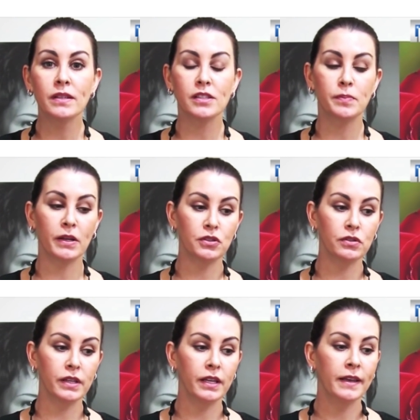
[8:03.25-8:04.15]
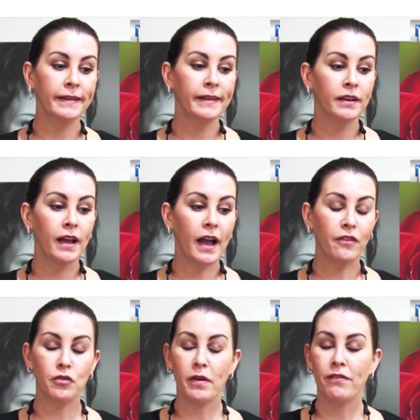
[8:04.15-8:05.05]
especially
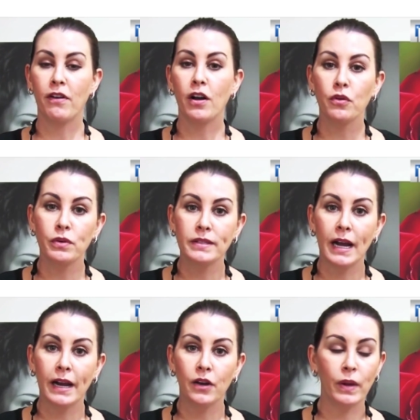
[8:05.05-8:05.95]
after my father retired.